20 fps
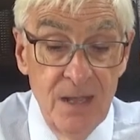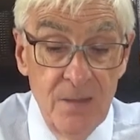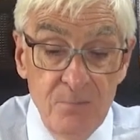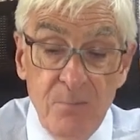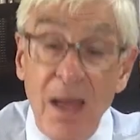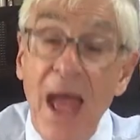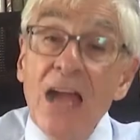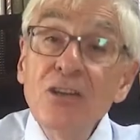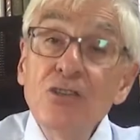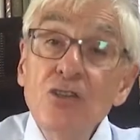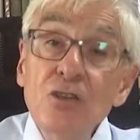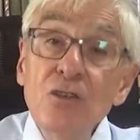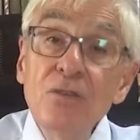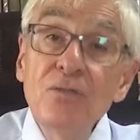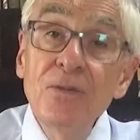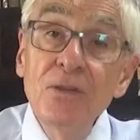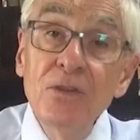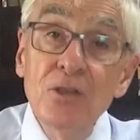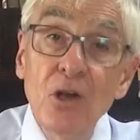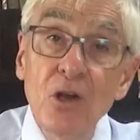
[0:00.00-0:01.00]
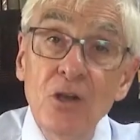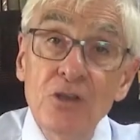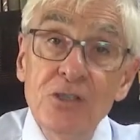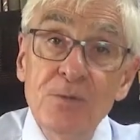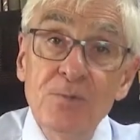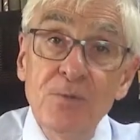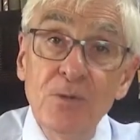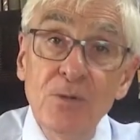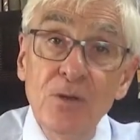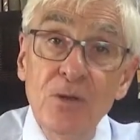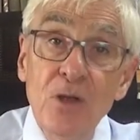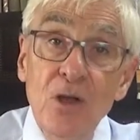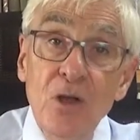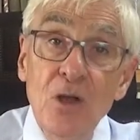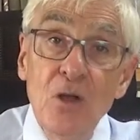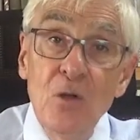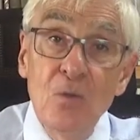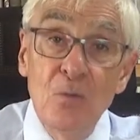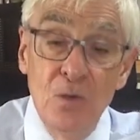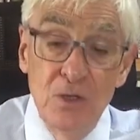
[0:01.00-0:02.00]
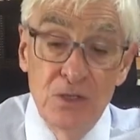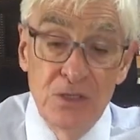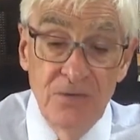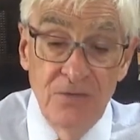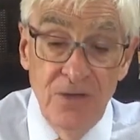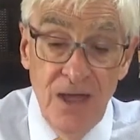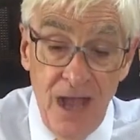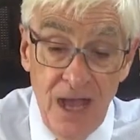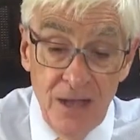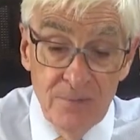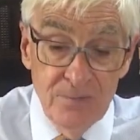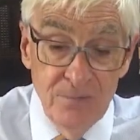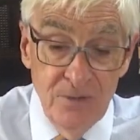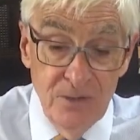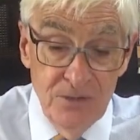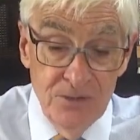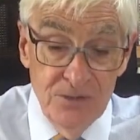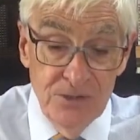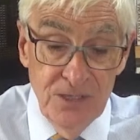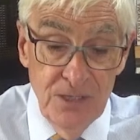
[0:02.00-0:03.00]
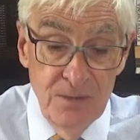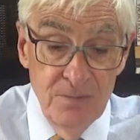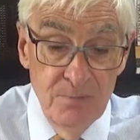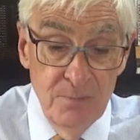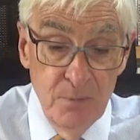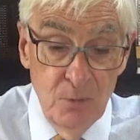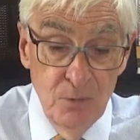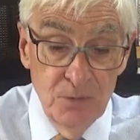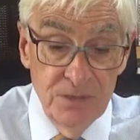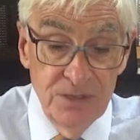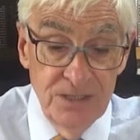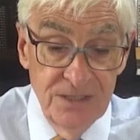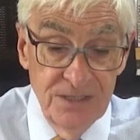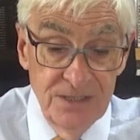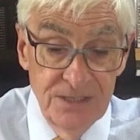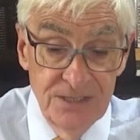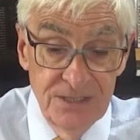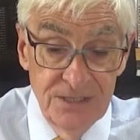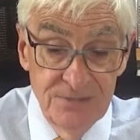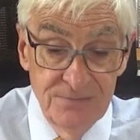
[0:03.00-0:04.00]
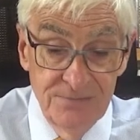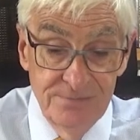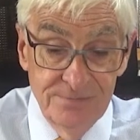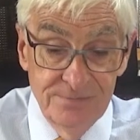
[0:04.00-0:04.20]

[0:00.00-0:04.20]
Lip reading: Passion for the gospel was of utmost importance.